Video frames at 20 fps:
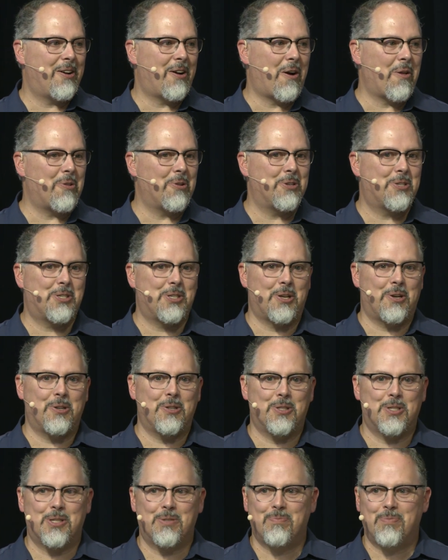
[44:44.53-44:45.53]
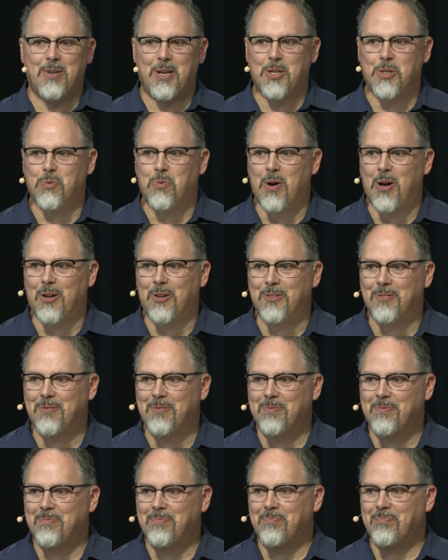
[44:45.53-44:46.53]
other sinners as well.
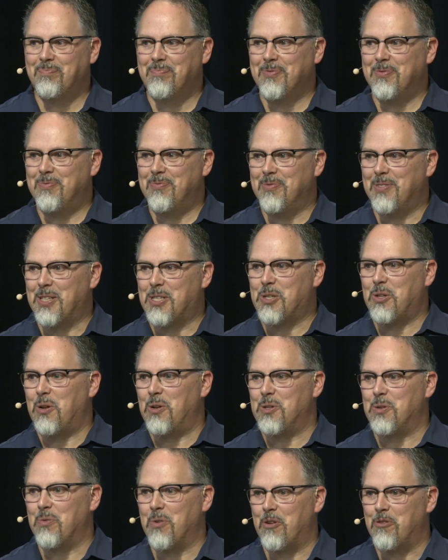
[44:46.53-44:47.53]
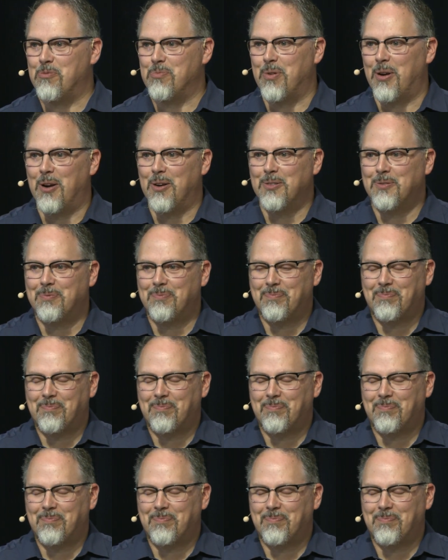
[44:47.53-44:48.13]
Let's close in a word of prayer.